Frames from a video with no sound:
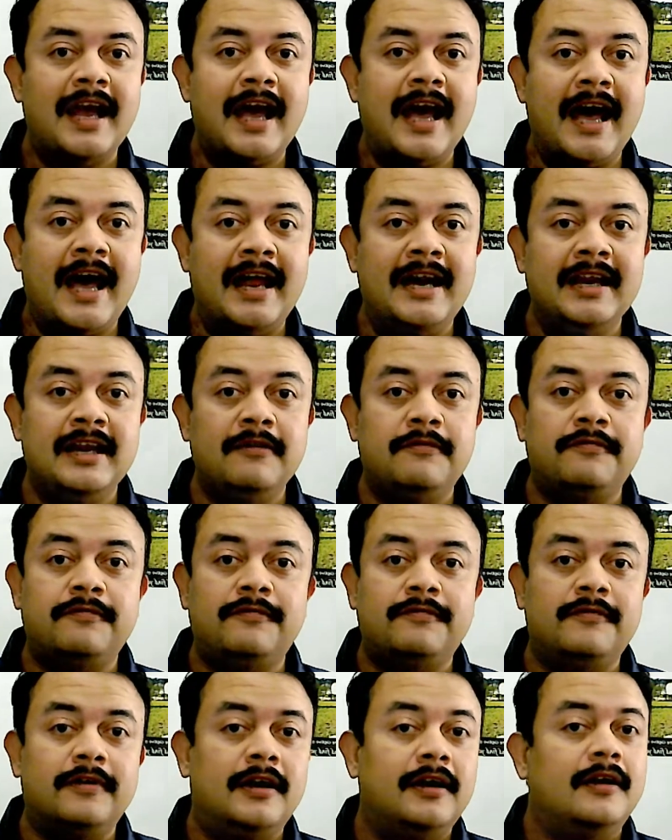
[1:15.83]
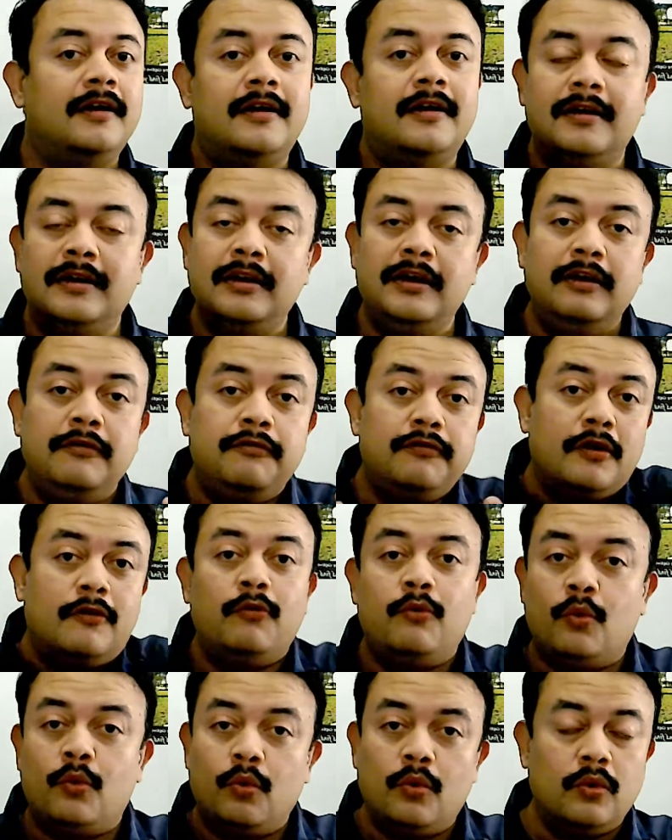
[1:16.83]
And if, uh, if
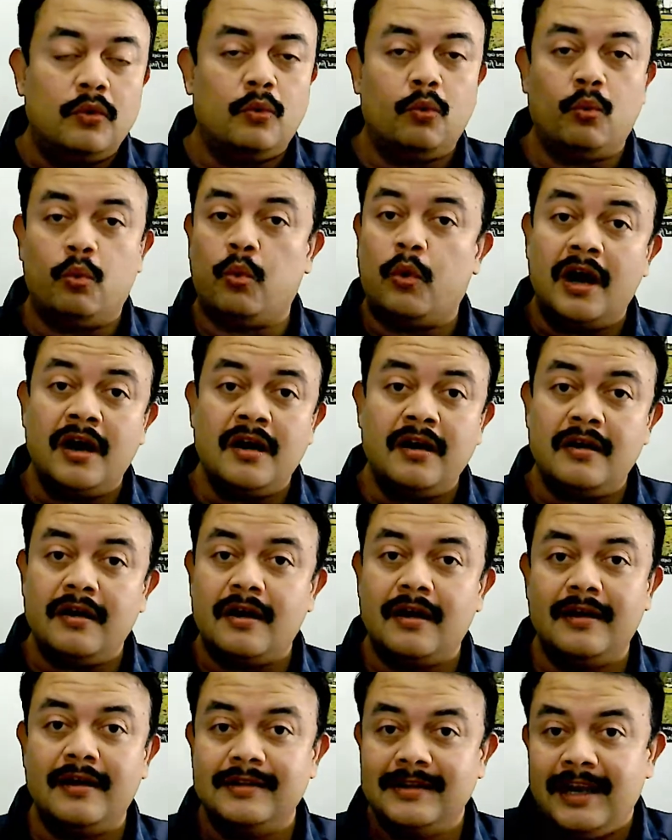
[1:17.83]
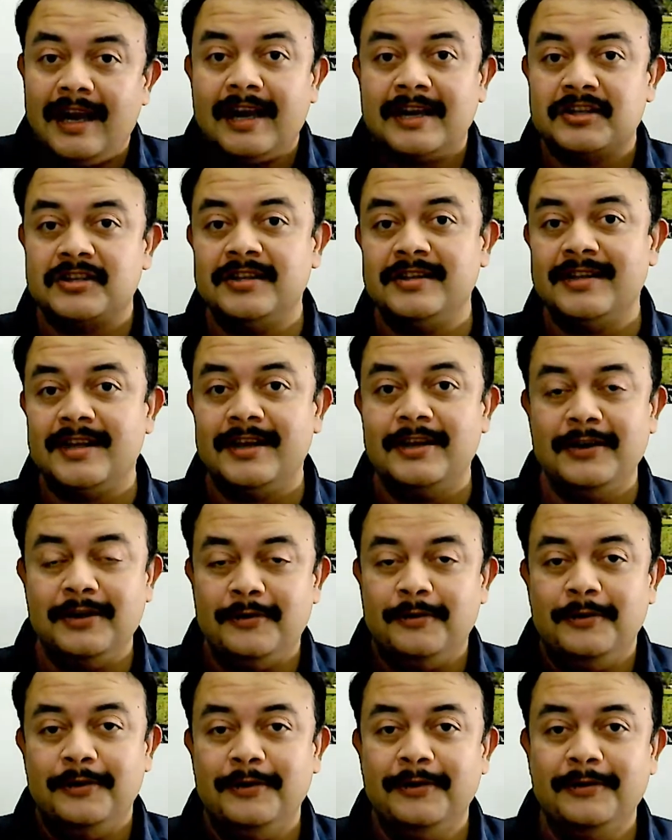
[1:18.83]
you won the election, then
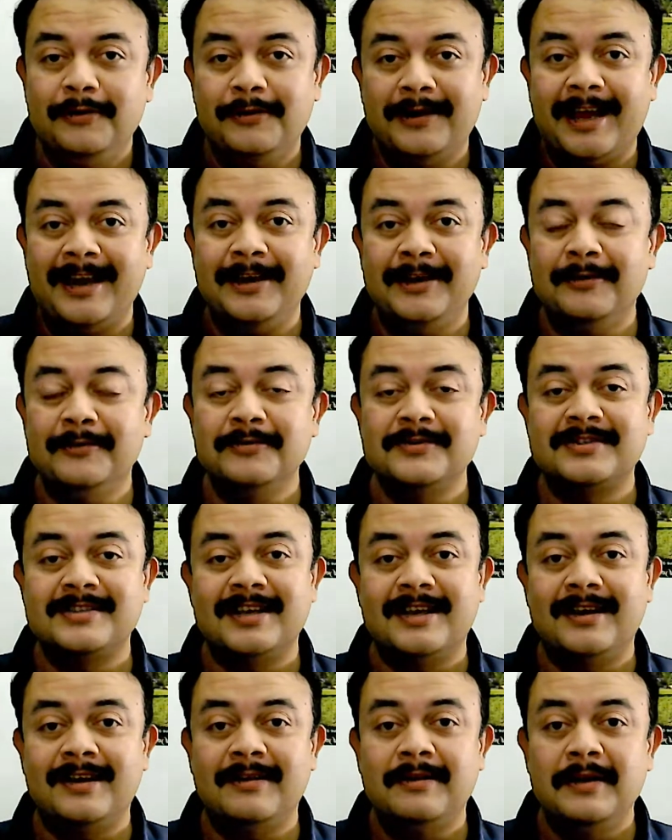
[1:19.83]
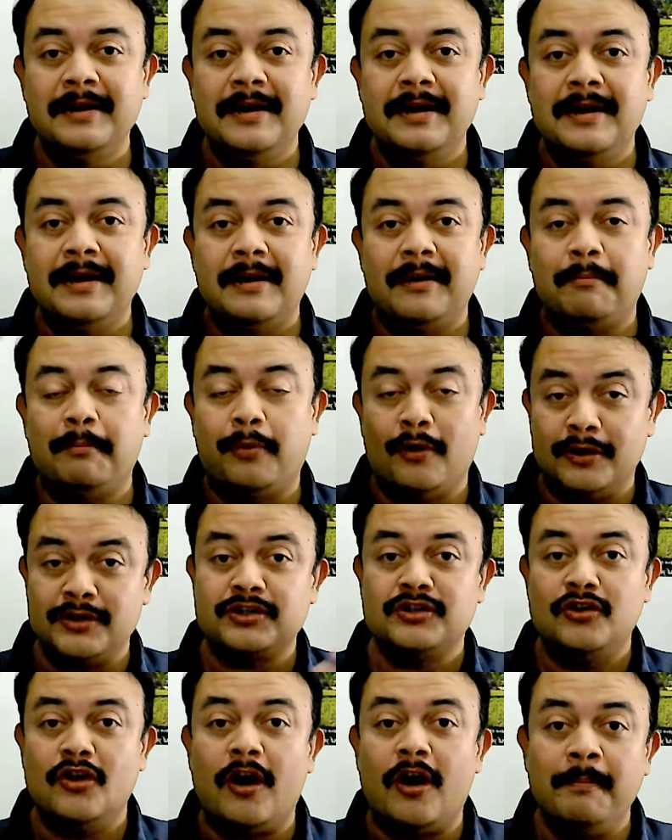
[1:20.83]
you, you can use the
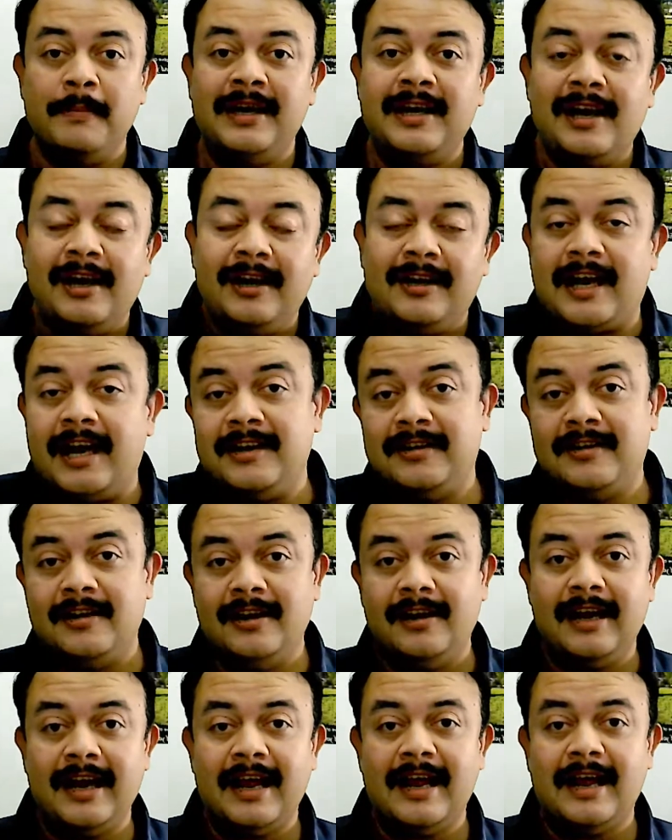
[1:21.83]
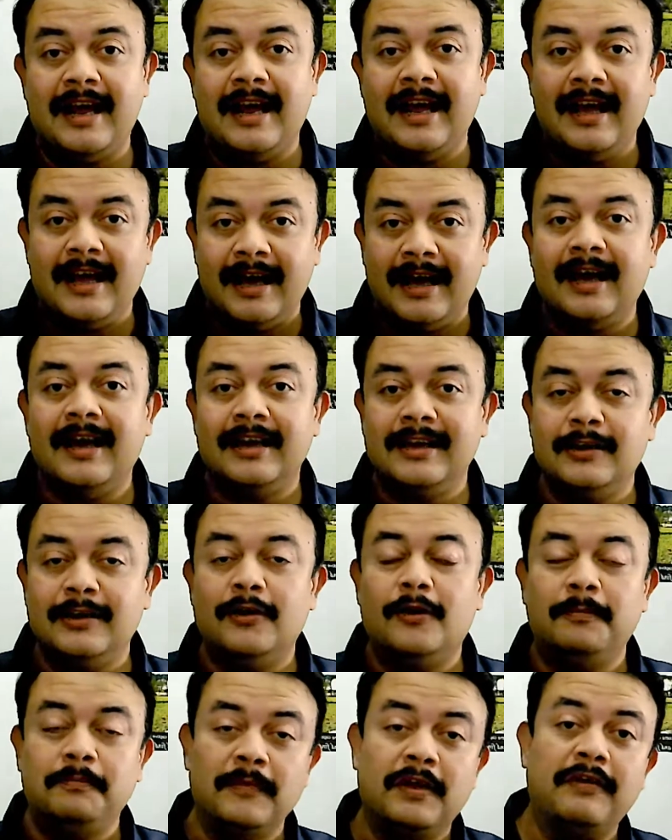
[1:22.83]
post-nominal title, Uh, you
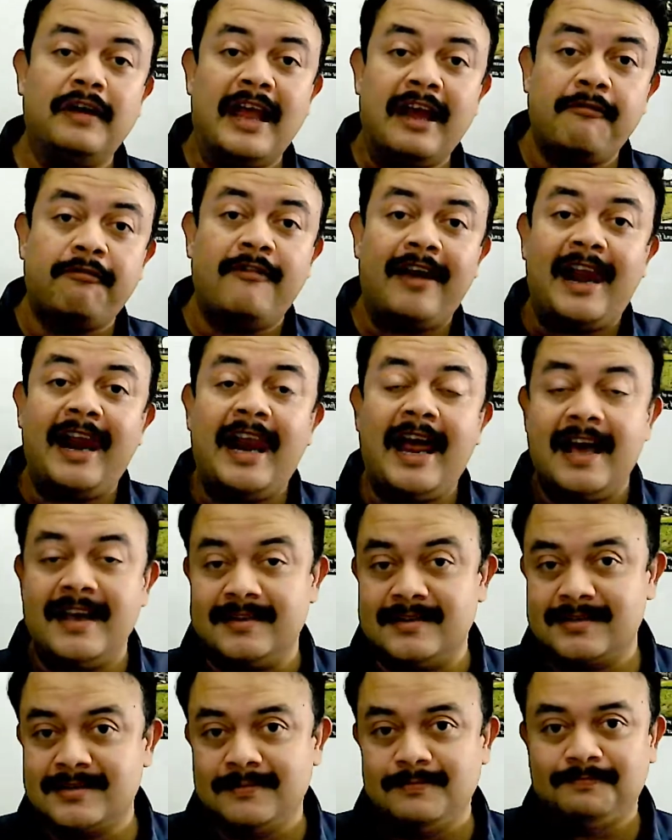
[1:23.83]
know, F L S,